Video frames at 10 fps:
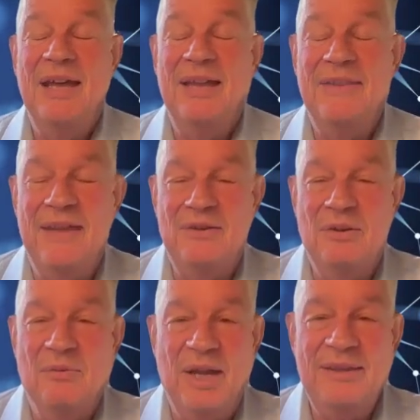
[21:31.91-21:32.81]
And then
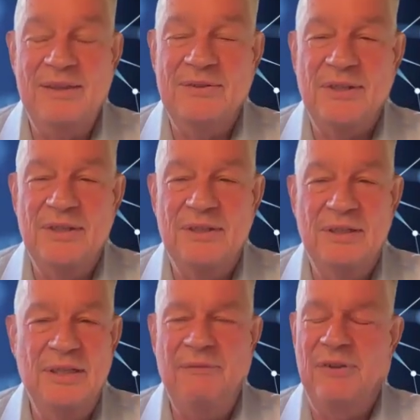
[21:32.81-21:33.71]
you're right, there's
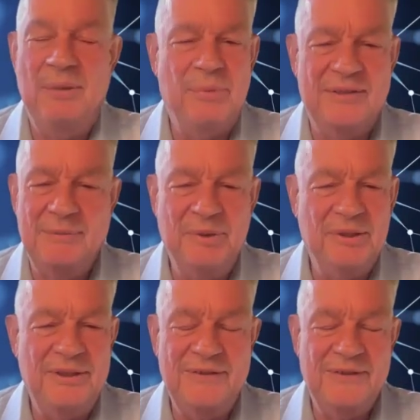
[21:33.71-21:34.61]
infinite
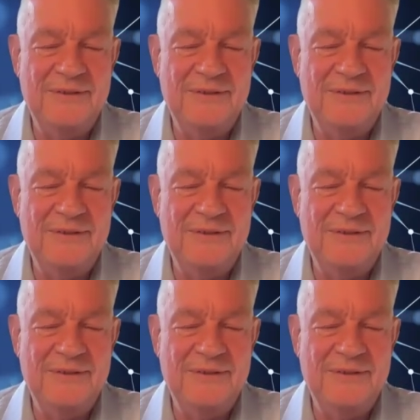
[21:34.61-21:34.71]
possibilities